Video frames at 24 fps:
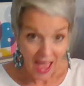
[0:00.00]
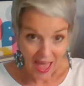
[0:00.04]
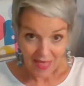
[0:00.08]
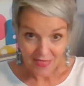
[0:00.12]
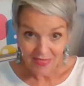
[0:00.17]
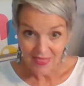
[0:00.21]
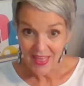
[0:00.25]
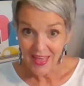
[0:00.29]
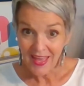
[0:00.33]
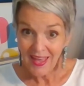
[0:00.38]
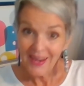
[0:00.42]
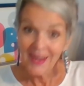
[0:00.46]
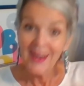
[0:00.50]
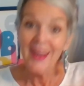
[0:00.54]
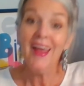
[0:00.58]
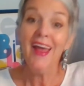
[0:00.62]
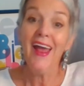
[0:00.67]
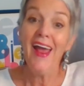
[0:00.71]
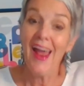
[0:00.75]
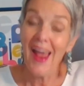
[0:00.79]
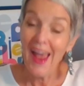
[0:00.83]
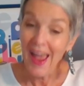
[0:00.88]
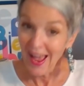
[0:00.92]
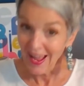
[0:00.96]
and then
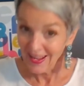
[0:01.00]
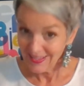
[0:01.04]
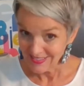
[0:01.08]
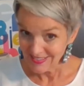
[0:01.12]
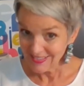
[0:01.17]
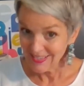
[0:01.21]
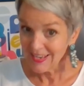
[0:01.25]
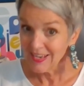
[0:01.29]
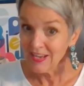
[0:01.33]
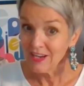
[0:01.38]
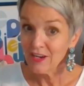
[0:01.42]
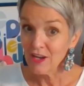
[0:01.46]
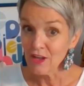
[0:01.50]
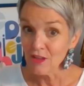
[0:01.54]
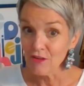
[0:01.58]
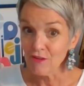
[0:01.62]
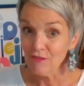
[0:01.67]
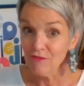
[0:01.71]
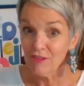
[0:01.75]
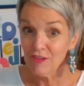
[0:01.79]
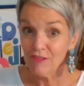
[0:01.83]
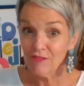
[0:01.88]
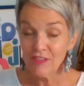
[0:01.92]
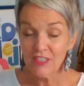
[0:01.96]
add say
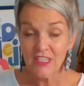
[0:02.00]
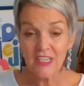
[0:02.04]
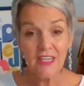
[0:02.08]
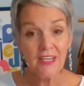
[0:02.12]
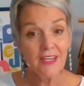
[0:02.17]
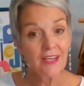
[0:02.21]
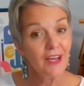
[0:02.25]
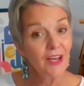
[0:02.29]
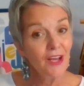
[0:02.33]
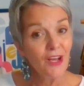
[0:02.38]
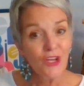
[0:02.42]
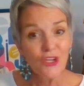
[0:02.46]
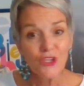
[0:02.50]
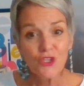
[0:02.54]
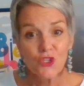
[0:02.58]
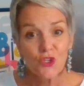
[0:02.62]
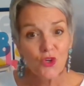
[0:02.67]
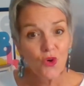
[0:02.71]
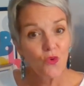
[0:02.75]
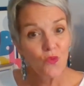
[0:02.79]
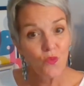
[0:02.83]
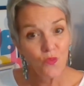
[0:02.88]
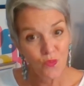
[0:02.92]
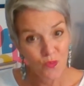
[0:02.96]
another fifteen.
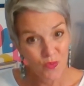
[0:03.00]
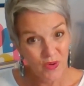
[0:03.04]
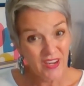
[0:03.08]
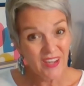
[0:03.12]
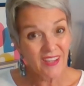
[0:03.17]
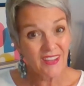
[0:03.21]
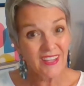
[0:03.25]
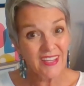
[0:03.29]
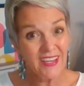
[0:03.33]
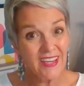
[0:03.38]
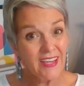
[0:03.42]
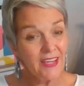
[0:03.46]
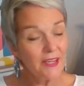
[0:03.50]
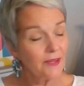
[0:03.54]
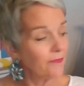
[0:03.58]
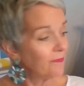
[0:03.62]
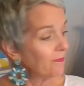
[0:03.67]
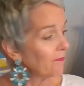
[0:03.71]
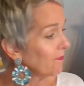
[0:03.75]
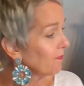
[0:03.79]
So really,